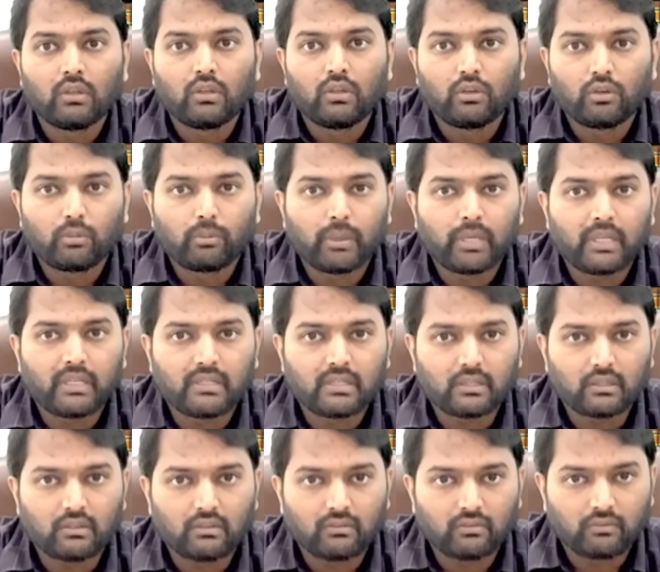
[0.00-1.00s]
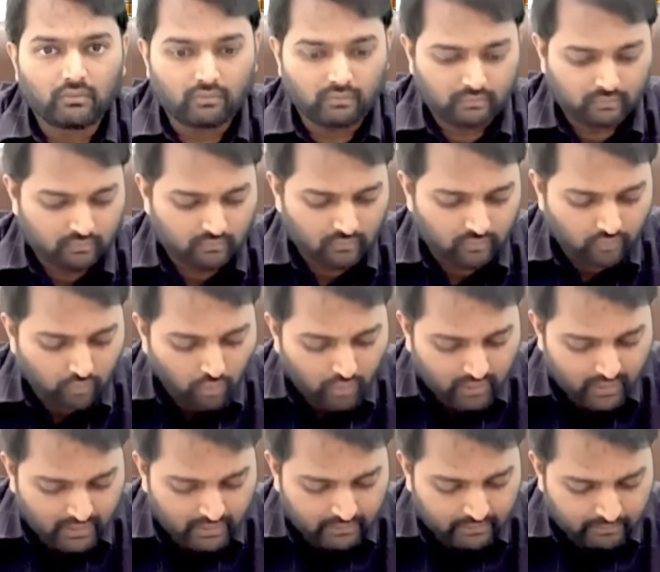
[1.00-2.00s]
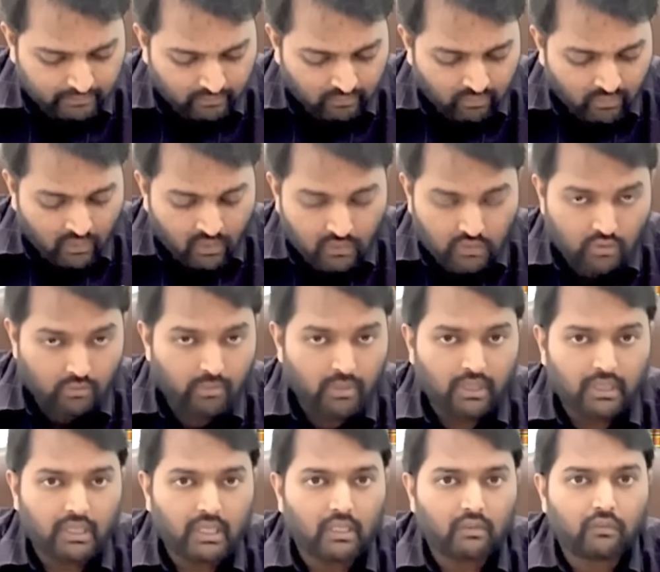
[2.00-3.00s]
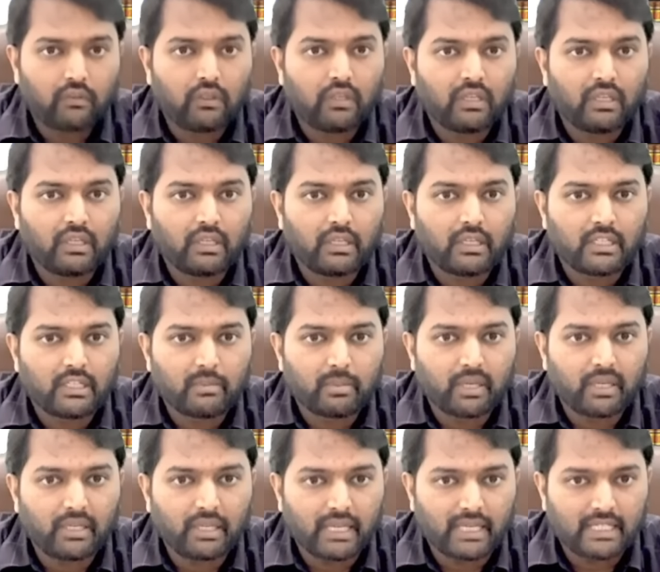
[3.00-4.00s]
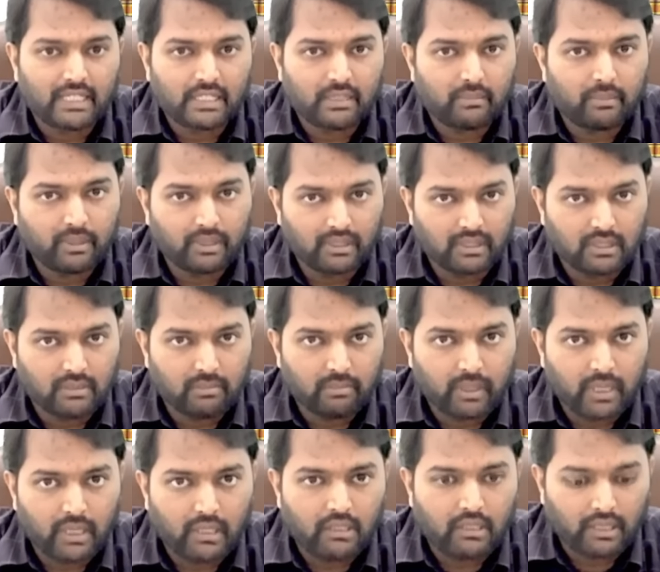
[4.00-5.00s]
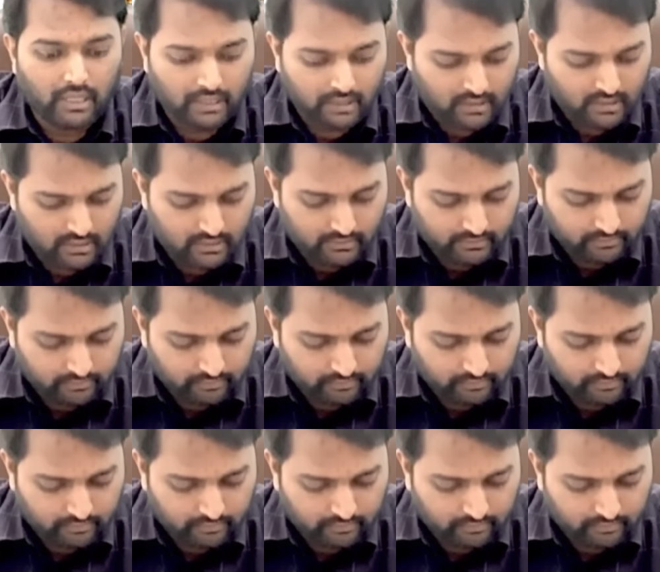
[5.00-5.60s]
rupees 40. So be careful, here it is pre-tax EPS, pre-tax.